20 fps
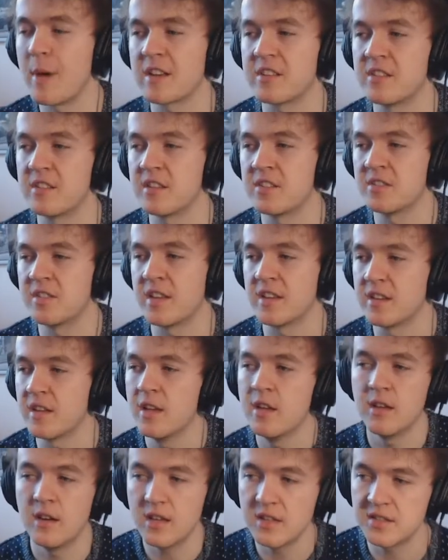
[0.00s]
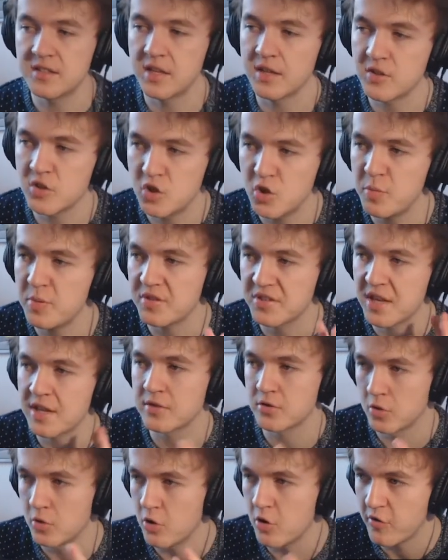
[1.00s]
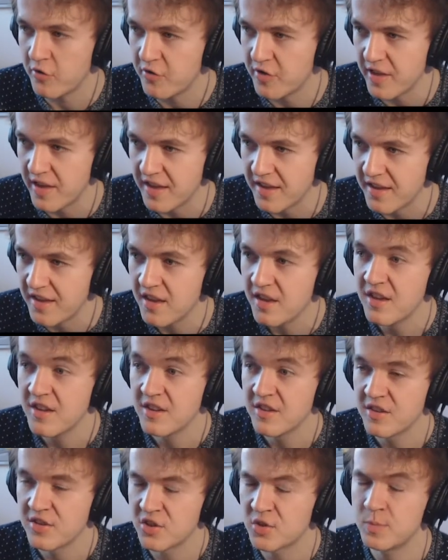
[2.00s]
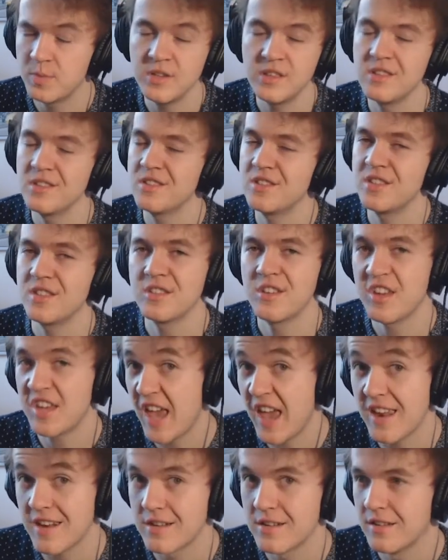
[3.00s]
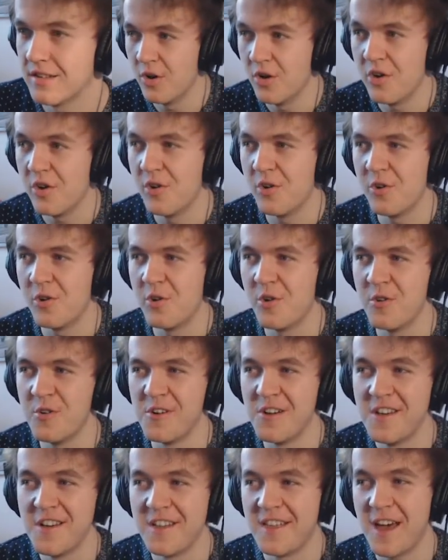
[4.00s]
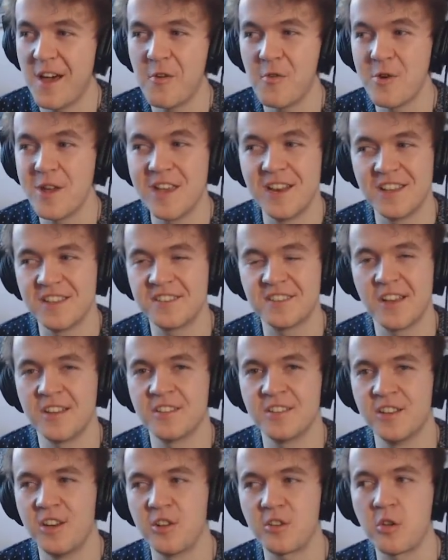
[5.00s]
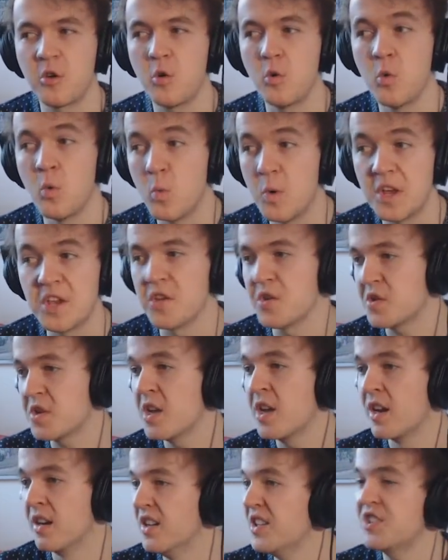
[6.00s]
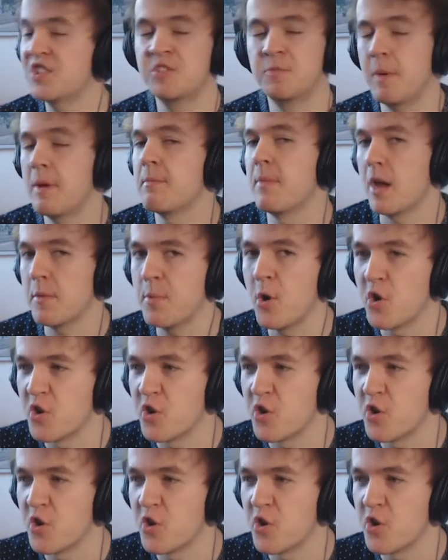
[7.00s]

go back to this thing. Let's take Super Santor off there. Spin this thing again. Oh, our wheel is starting to look weird. Let's spin my